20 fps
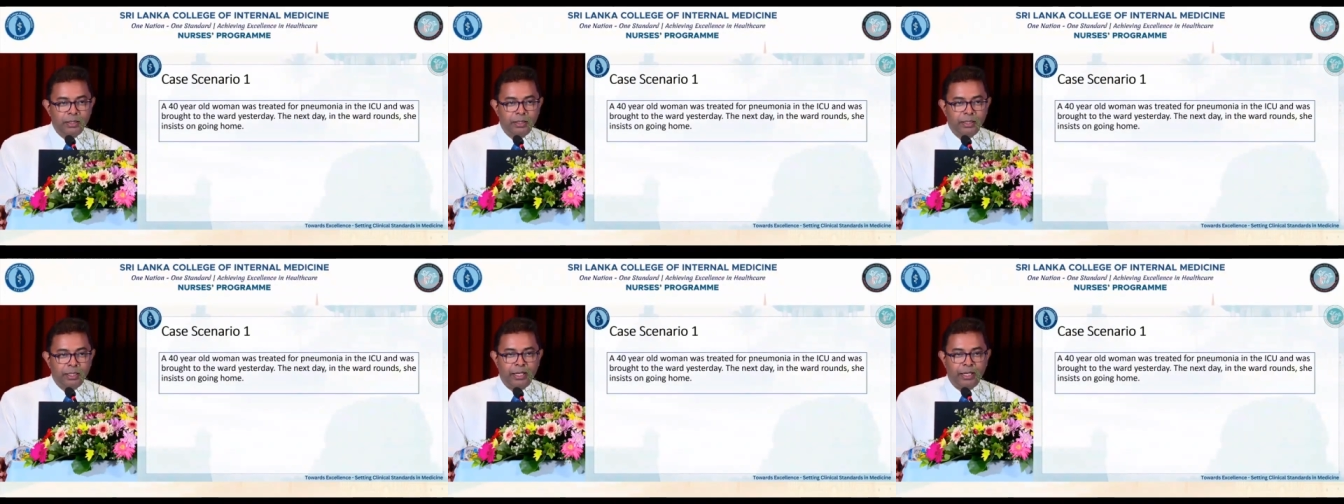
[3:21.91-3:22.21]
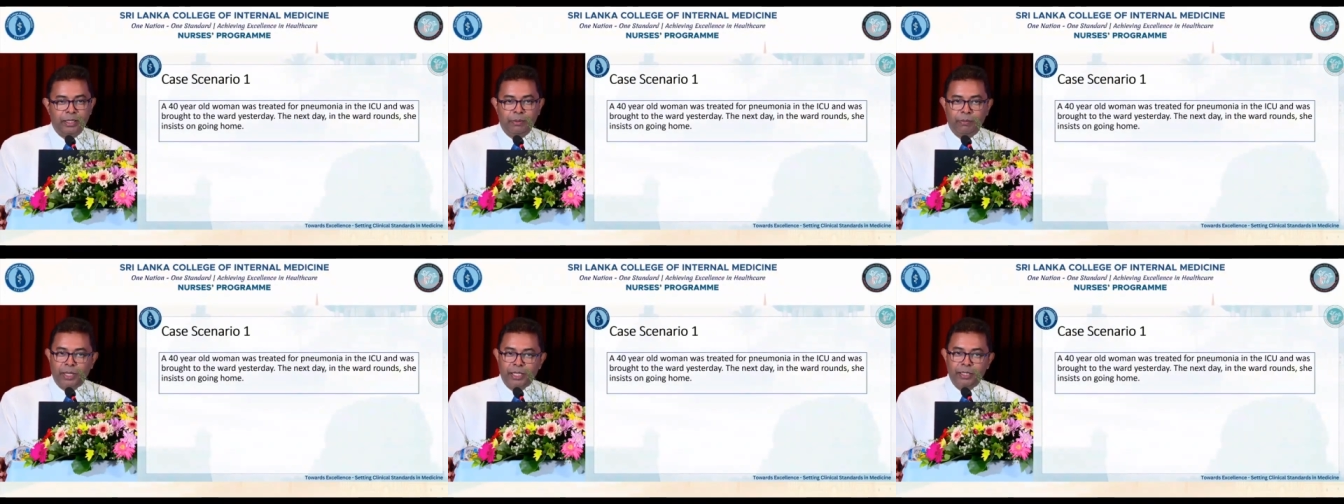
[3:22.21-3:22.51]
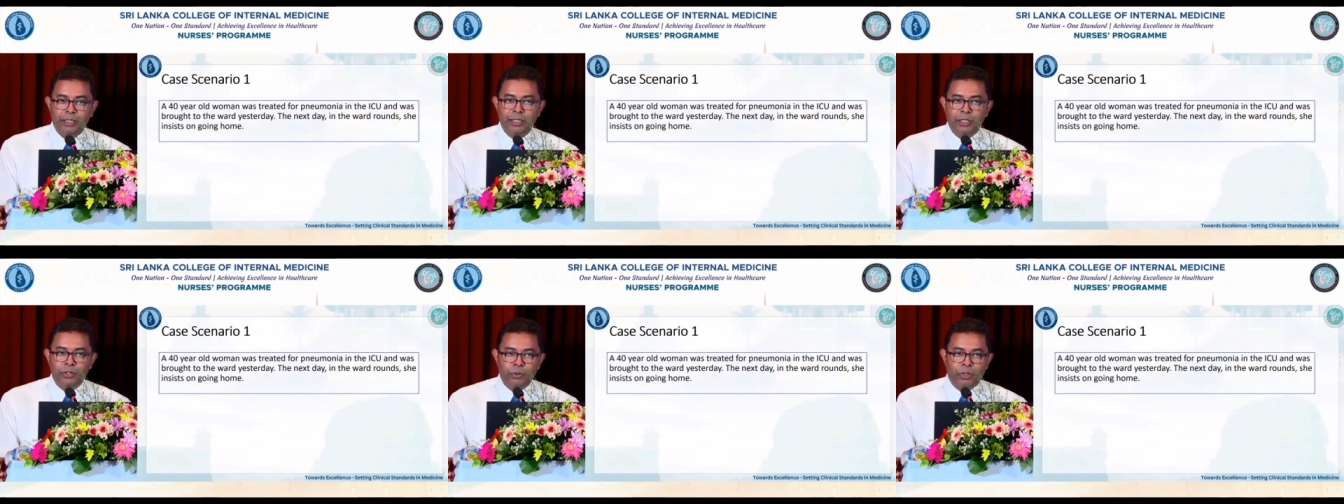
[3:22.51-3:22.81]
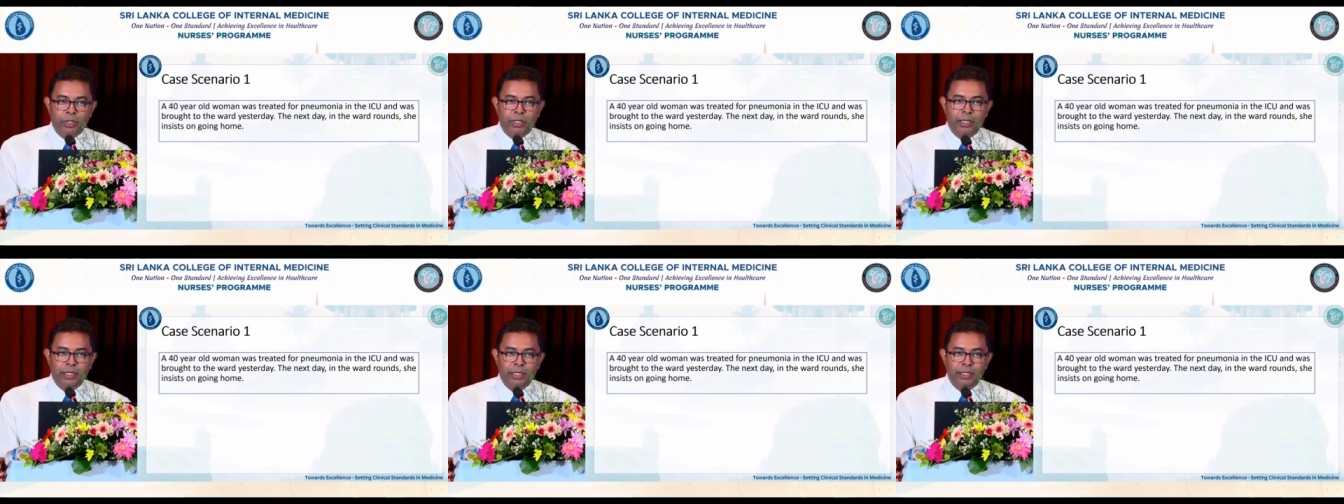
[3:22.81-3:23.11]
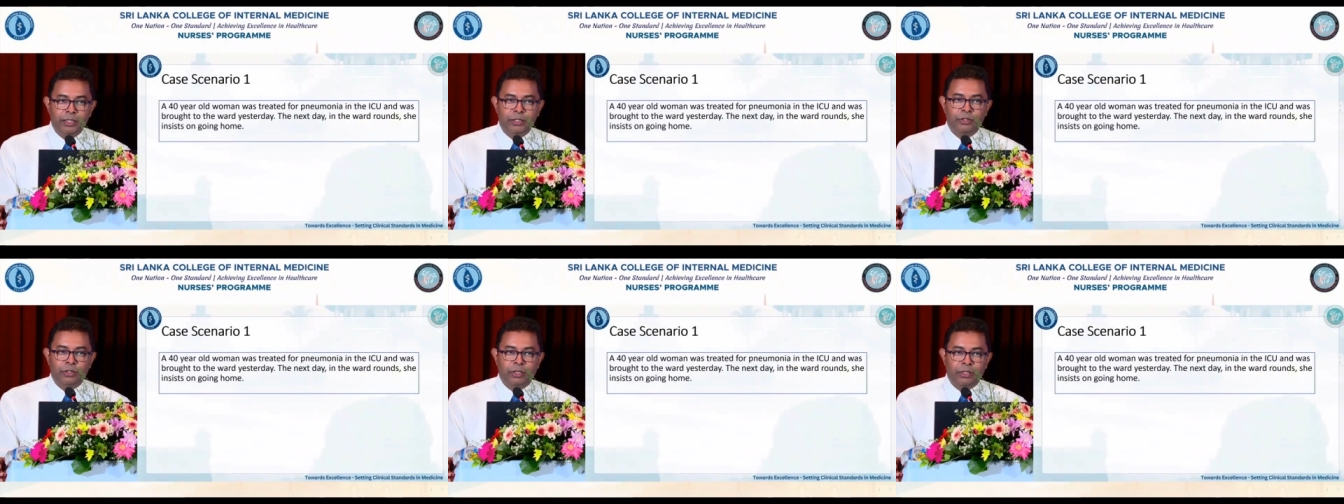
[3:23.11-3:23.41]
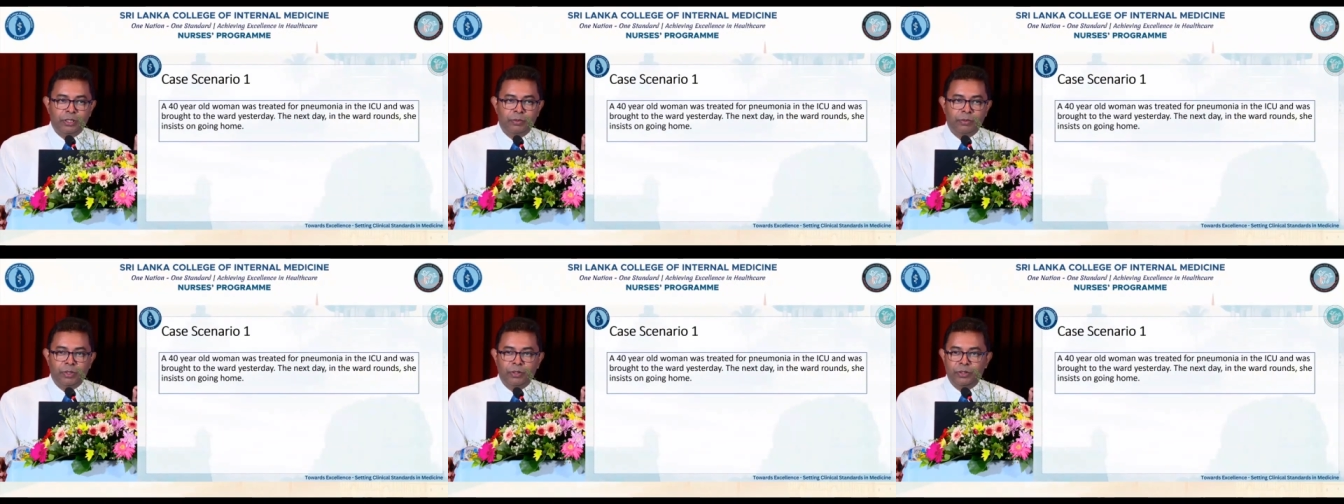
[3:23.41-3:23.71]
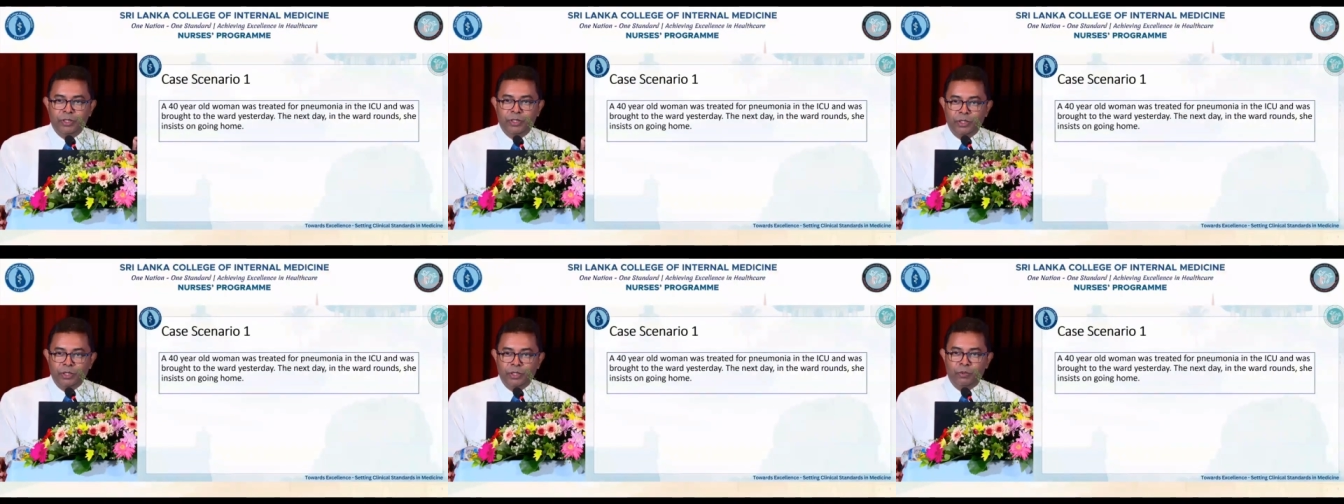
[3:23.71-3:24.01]
And the mother's worry is not
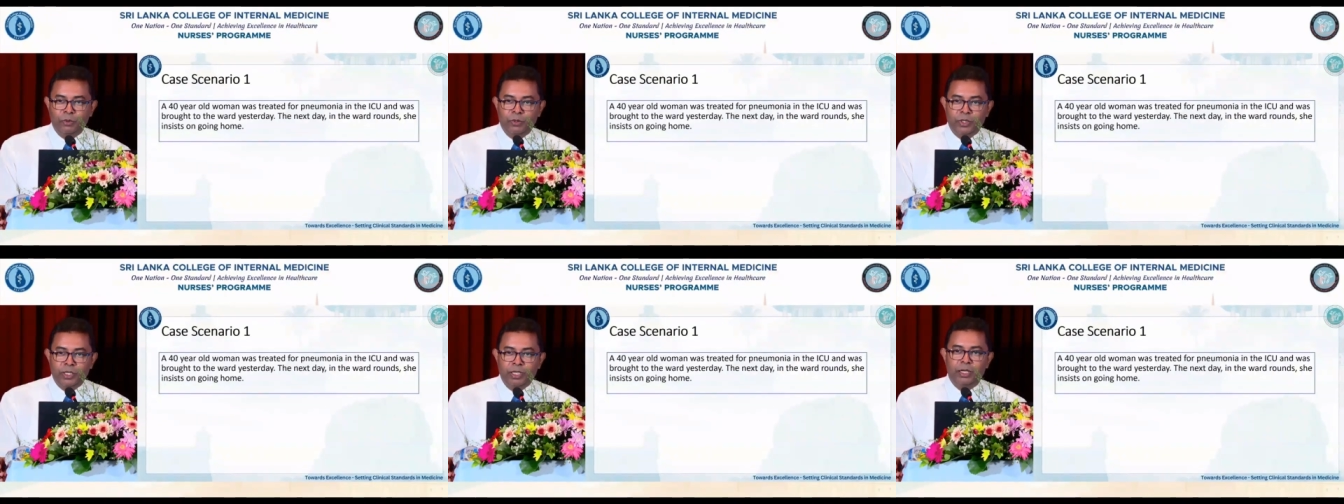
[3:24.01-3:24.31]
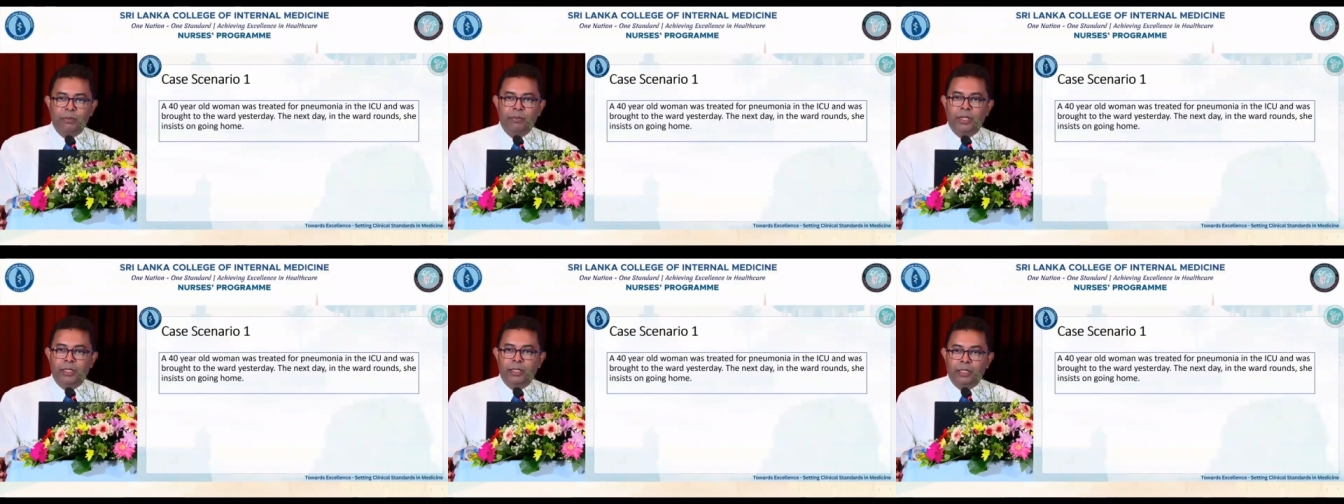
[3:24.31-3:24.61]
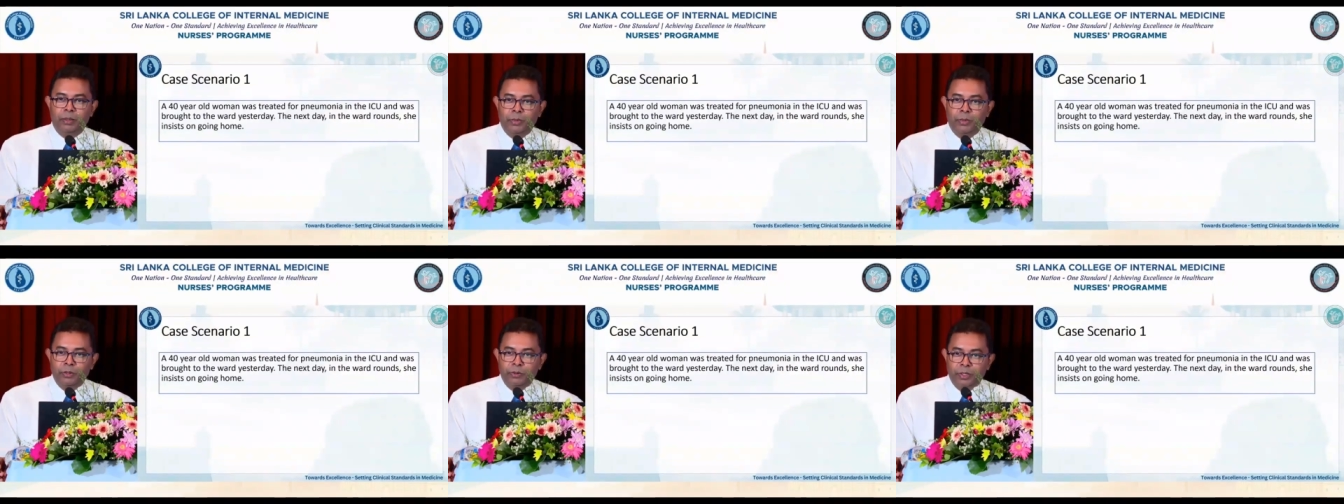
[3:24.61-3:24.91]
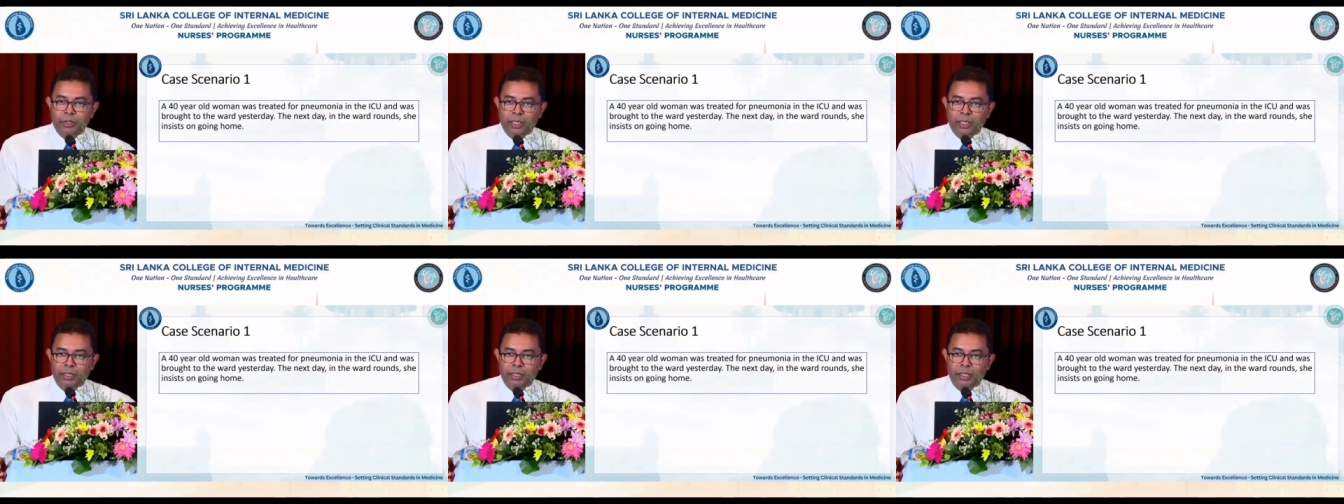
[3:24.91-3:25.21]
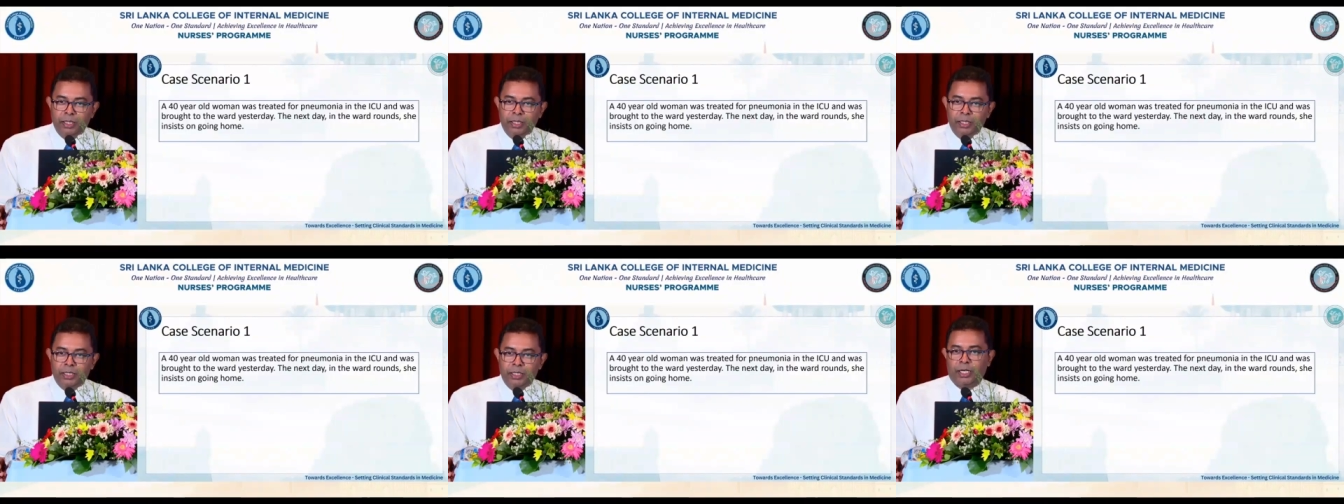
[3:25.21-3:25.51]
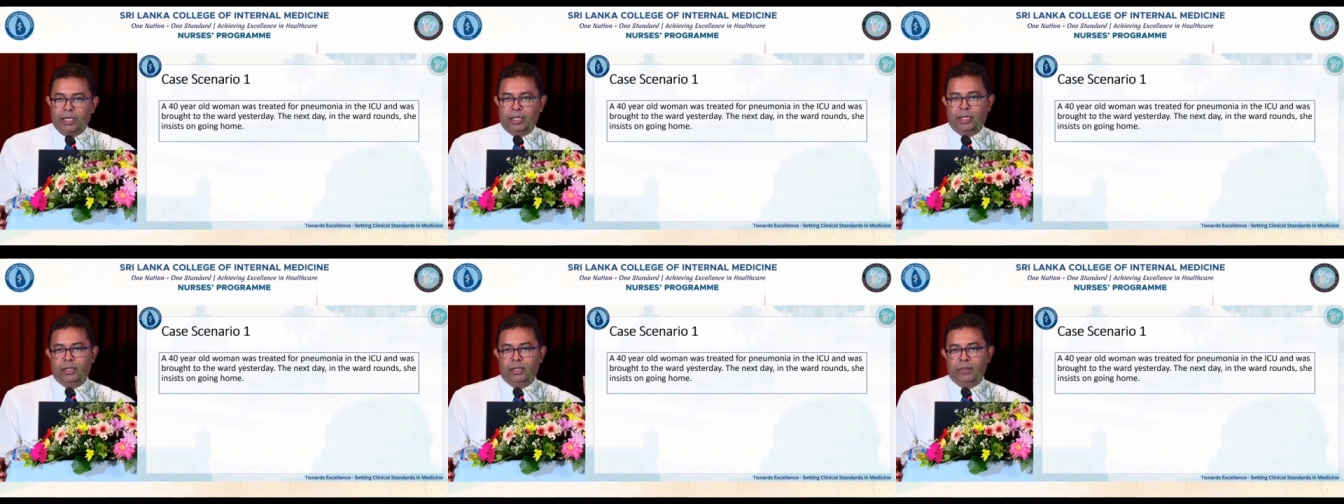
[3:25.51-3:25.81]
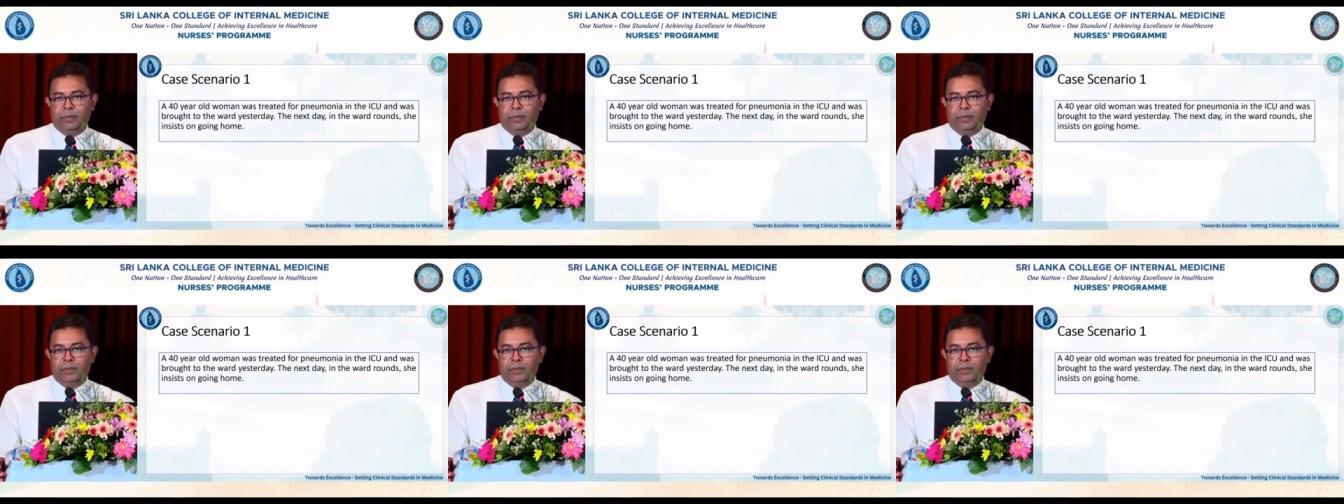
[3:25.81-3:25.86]
about pneumonia, but about the child,